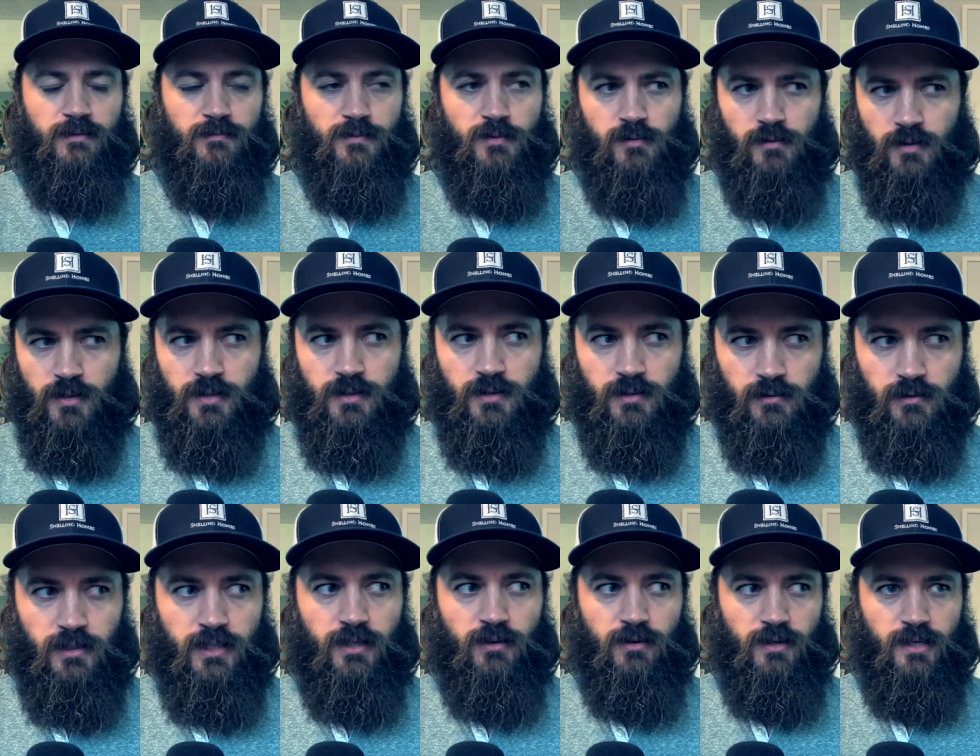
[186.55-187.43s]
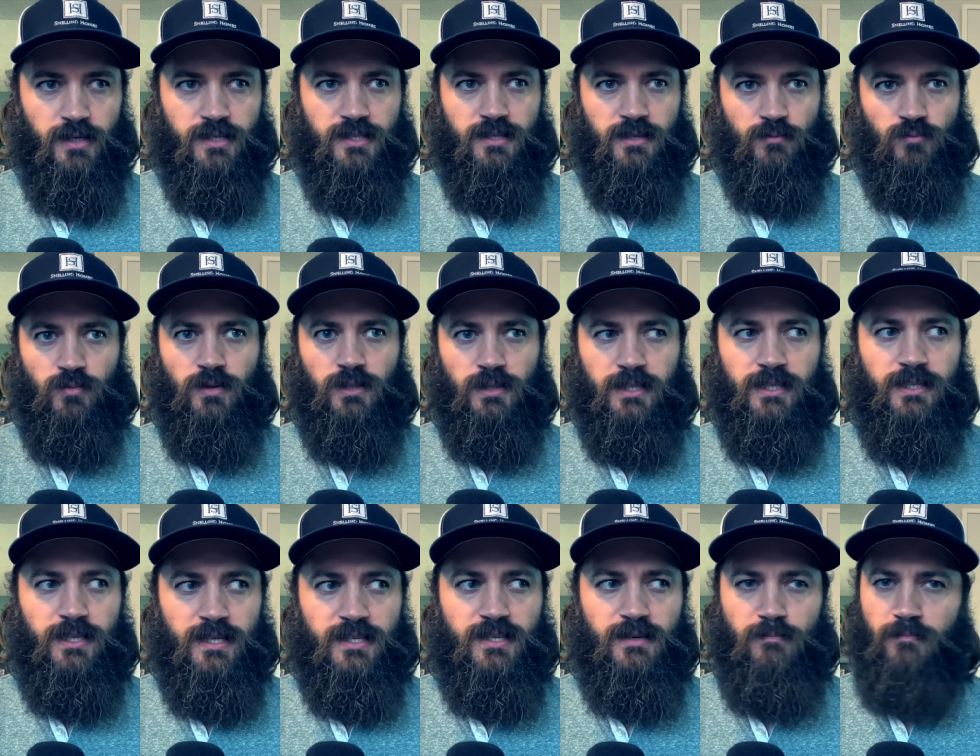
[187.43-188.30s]
if you look at the lyrics, it really
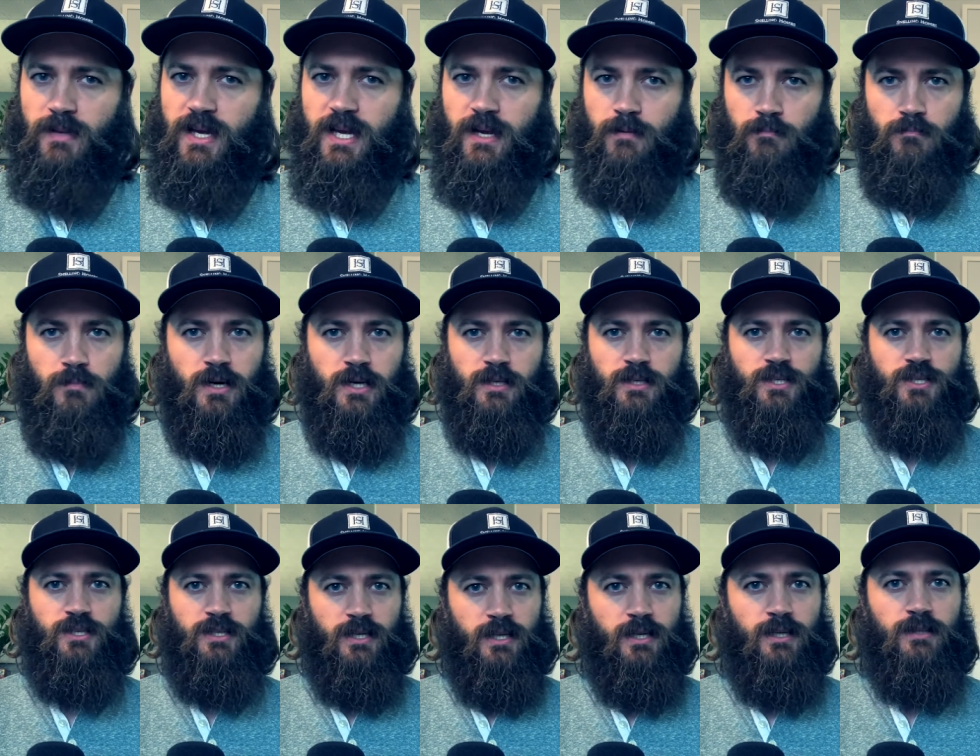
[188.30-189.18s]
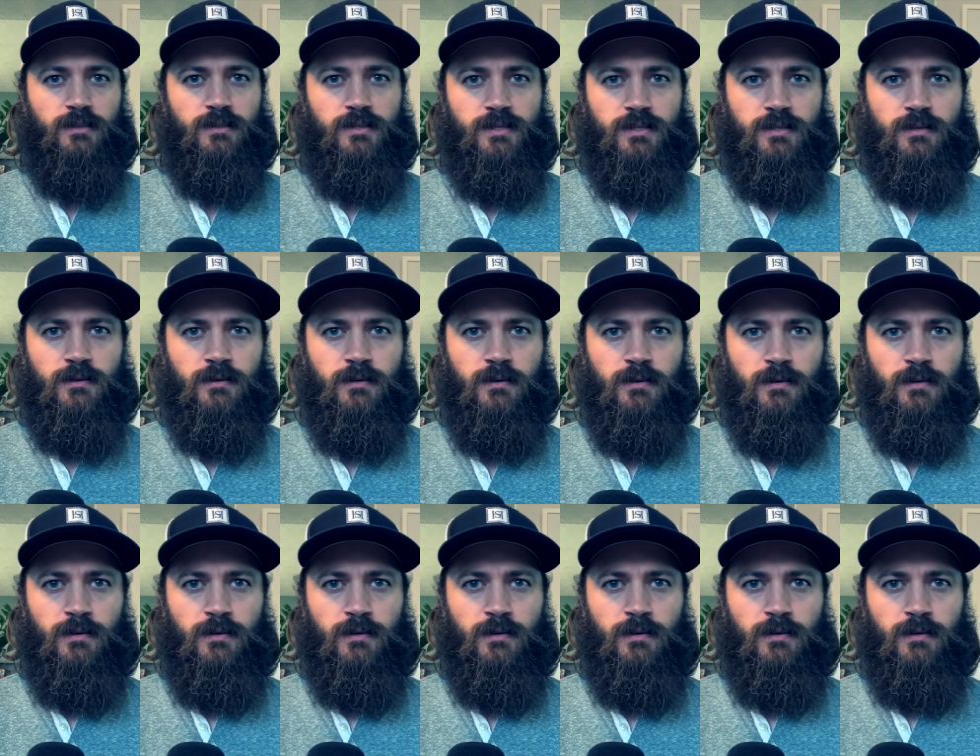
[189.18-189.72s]
doesn't make much sense